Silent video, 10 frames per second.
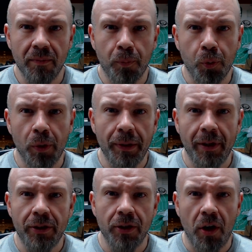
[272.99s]
pretty
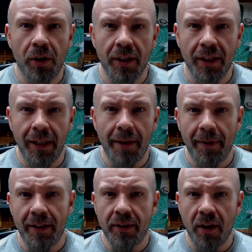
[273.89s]
much on the
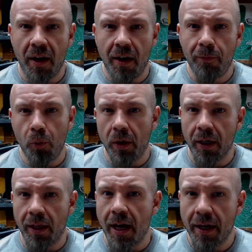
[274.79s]
limits of what a
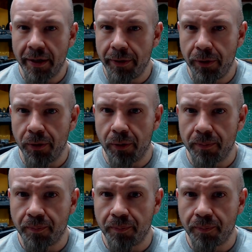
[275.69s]
Glock can do.